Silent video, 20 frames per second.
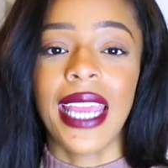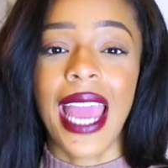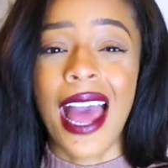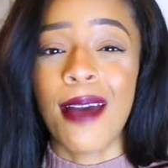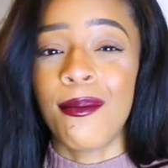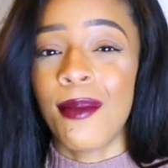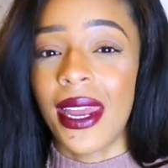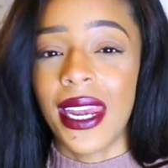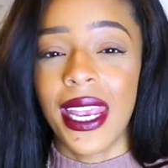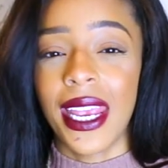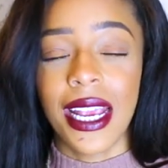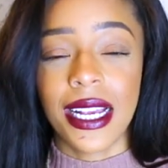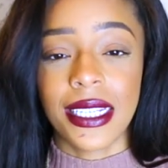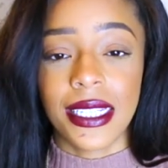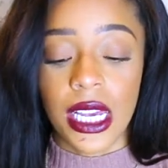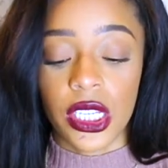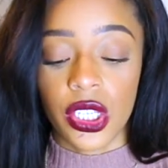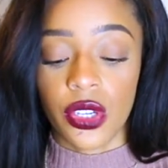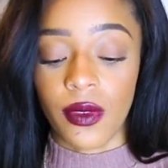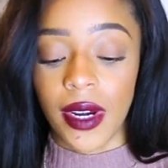get many
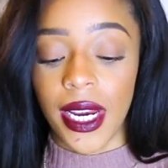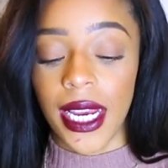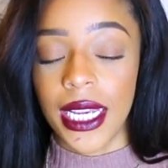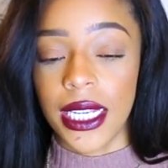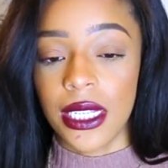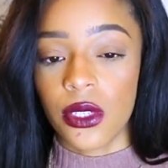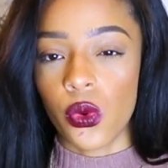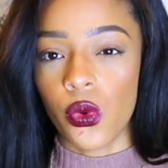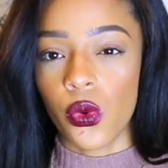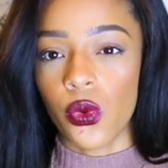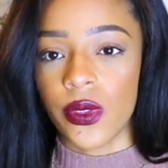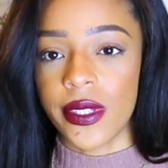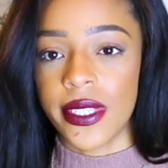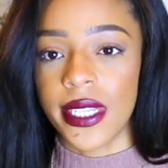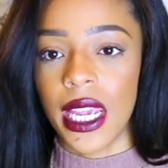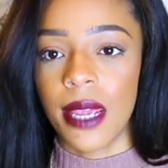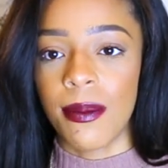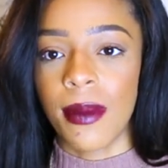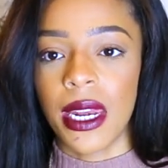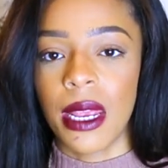accessories or
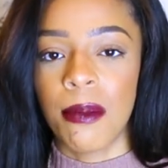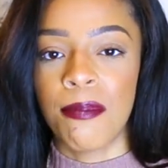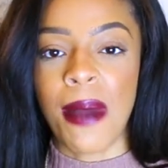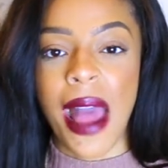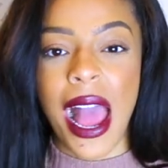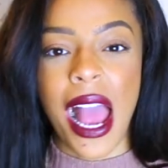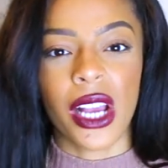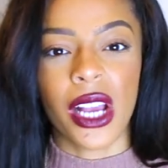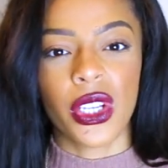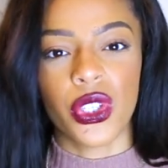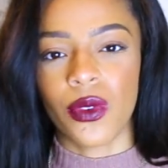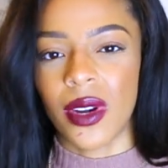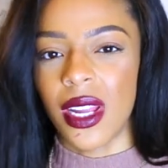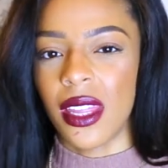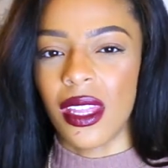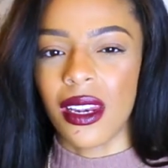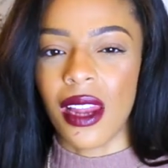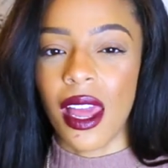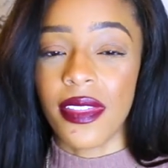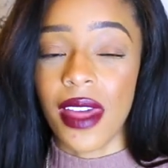see many bags or
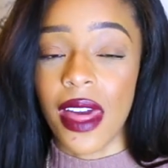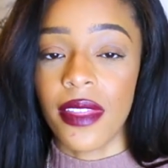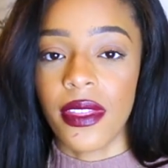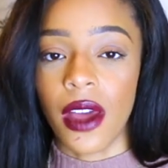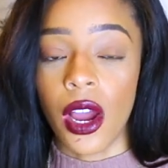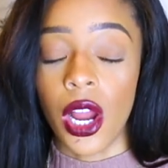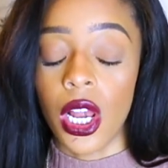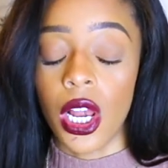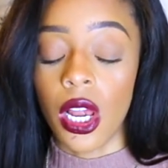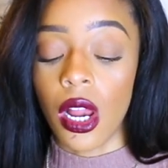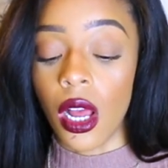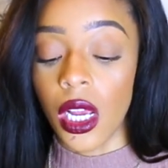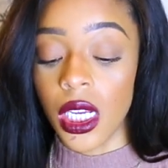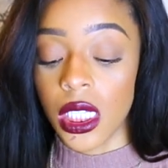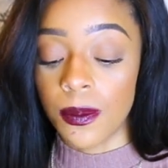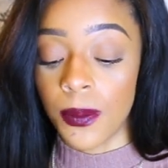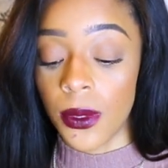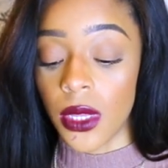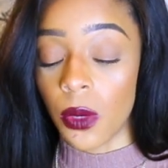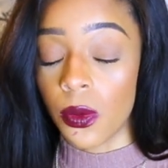anything like that that I
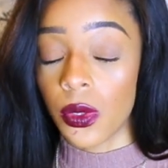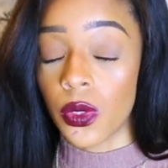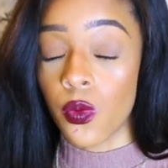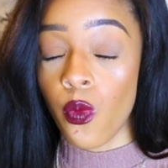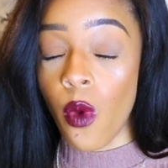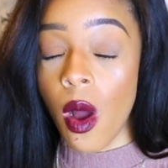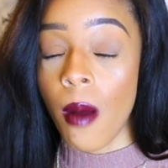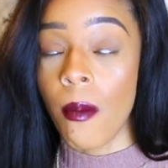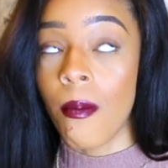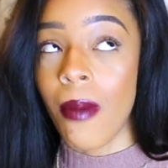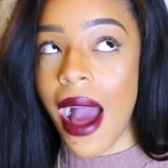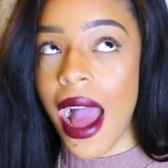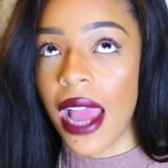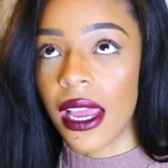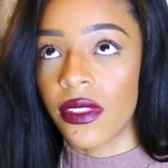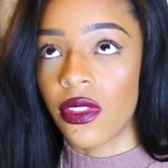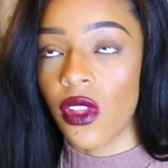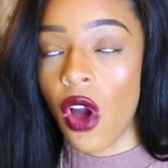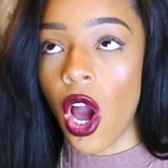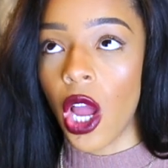liked, but there was one
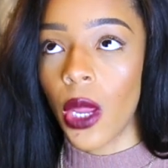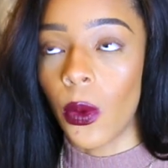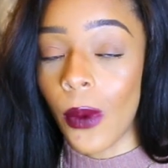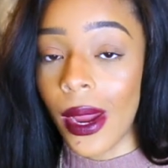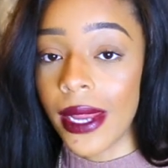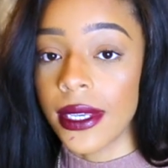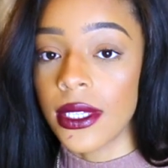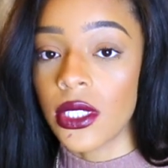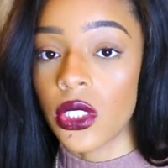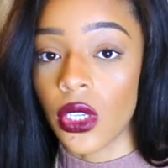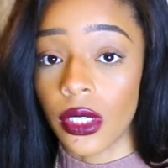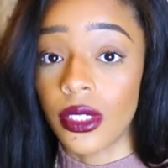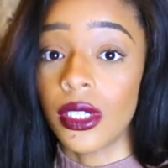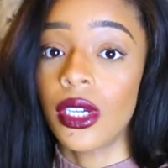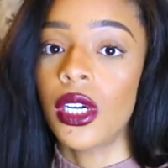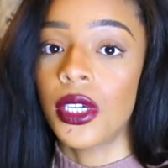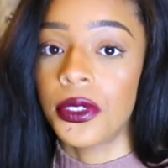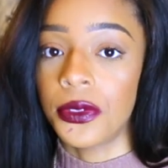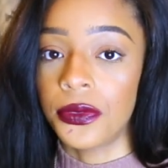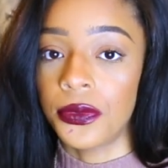bag that I went on a
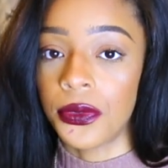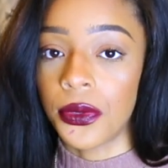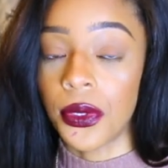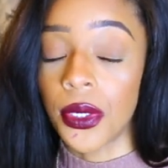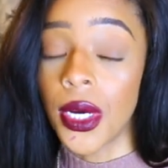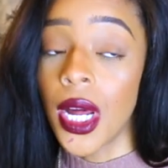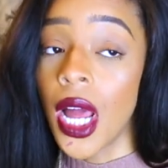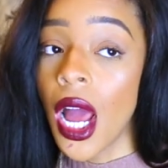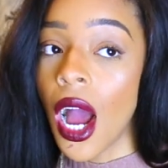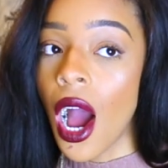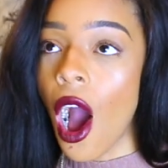hunt for.